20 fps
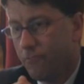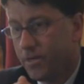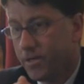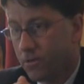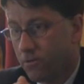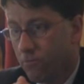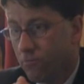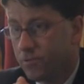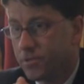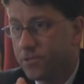We
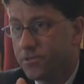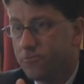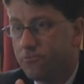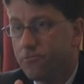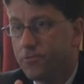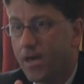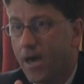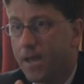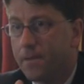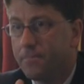can only
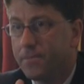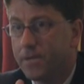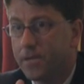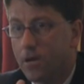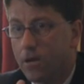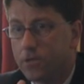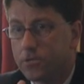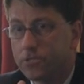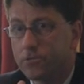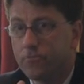do that
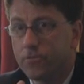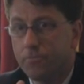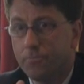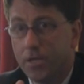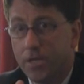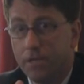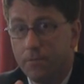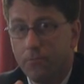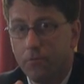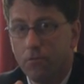because of the
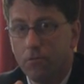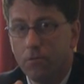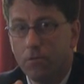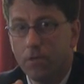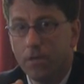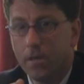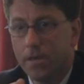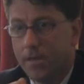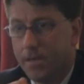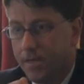
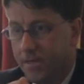people